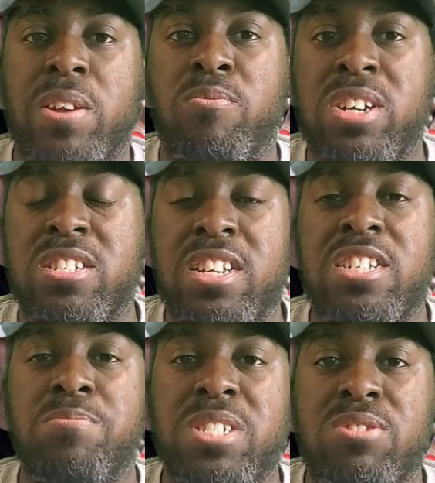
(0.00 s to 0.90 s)
which
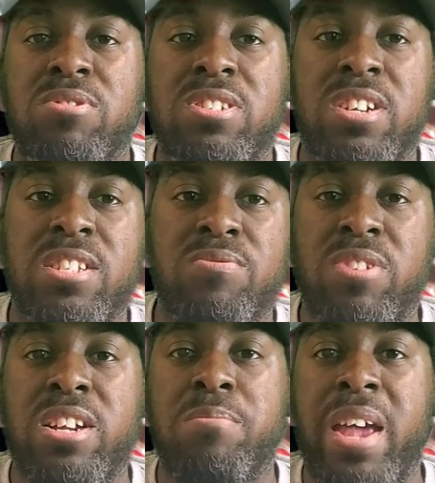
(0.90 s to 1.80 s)
leads me to another
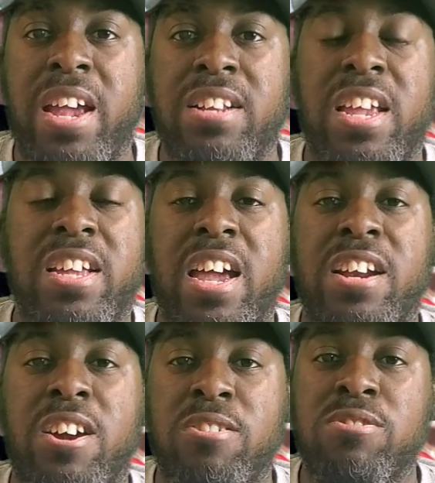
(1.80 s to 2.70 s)
running back that
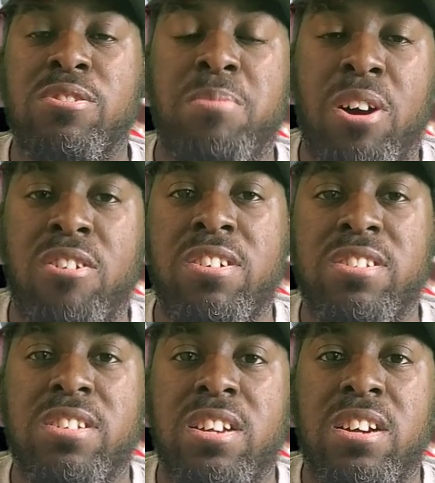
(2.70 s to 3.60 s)
kind of hurt some hearts.